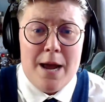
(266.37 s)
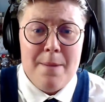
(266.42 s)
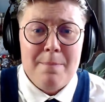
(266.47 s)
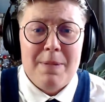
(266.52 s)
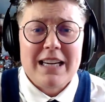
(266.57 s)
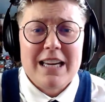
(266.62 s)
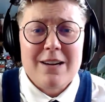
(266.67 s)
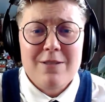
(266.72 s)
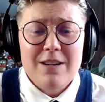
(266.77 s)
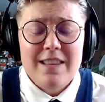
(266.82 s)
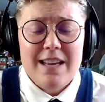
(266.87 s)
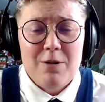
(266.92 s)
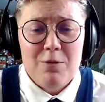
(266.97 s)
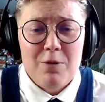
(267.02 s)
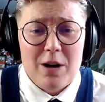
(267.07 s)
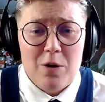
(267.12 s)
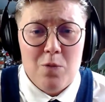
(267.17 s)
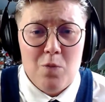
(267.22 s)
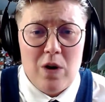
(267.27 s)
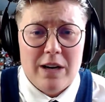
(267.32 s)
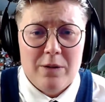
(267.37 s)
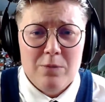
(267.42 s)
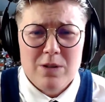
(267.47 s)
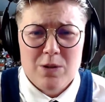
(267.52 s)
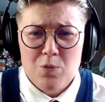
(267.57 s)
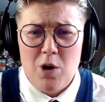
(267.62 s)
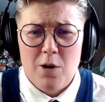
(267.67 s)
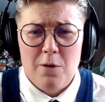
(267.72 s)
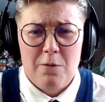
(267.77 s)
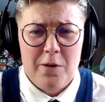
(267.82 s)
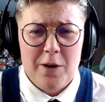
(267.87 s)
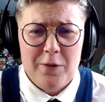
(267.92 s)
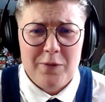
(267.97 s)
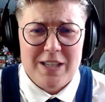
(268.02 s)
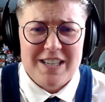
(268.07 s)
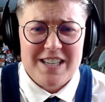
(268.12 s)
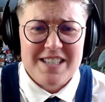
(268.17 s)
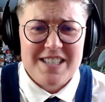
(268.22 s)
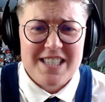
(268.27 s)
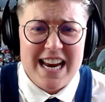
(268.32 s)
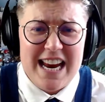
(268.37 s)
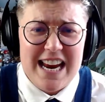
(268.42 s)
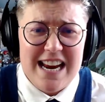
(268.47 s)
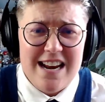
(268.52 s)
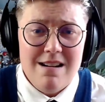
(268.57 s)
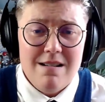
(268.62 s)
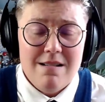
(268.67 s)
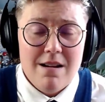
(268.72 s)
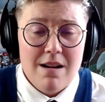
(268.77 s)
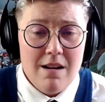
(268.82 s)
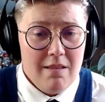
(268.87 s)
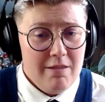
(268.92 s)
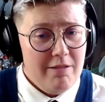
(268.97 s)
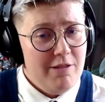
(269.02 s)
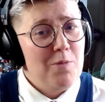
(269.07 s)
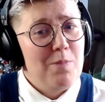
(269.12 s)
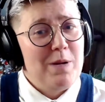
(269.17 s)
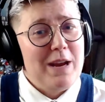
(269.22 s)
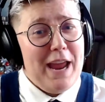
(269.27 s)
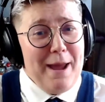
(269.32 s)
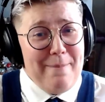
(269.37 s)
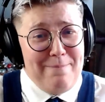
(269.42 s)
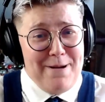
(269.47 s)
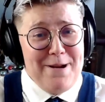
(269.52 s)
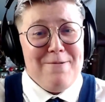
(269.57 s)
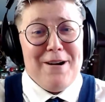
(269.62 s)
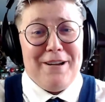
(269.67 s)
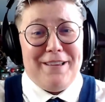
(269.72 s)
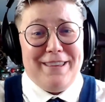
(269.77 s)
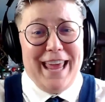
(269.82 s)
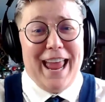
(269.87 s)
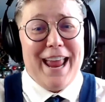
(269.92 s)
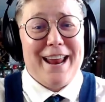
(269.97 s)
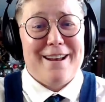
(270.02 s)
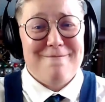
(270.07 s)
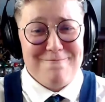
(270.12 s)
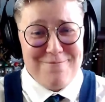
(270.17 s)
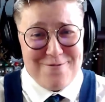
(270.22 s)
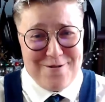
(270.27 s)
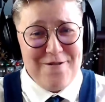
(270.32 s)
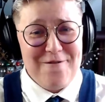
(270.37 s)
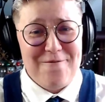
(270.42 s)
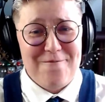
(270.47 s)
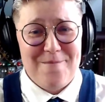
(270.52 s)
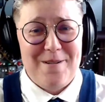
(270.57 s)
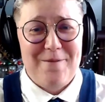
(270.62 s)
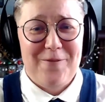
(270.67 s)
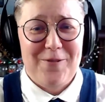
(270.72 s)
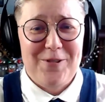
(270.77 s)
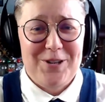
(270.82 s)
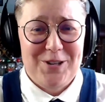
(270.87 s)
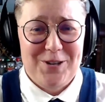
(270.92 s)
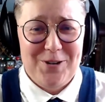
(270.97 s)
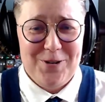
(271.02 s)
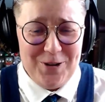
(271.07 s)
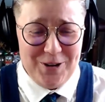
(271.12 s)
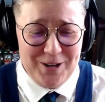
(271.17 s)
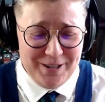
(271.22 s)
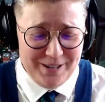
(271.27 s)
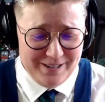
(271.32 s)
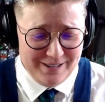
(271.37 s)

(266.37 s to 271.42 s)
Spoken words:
But given that round 1 was, 50-10, they'll be happy with that improvement for sure.